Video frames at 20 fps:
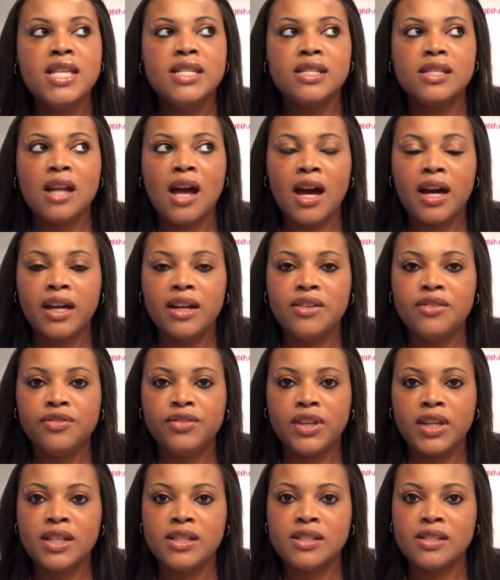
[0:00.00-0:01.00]
It's not going to
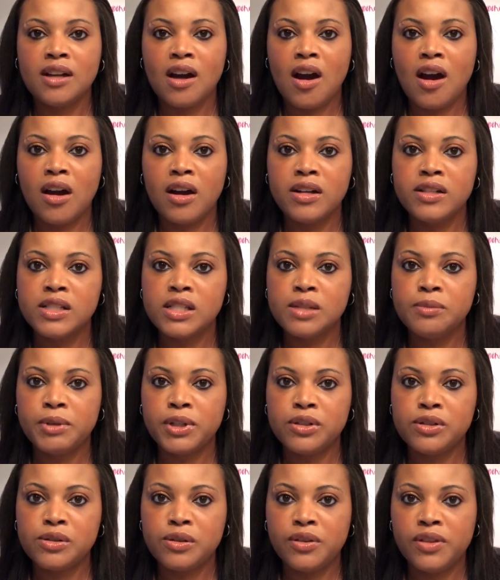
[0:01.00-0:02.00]
fix the heart and
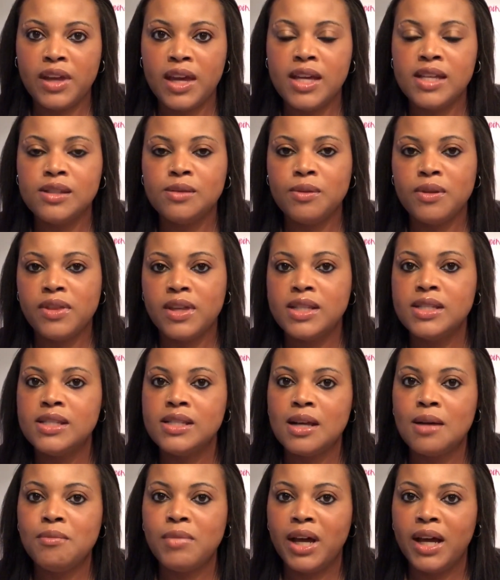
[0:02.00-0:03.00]
spiritual things within
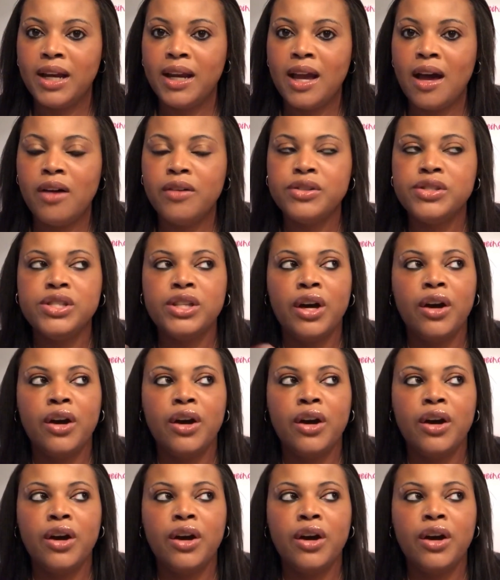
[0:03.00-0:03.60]
somebody else.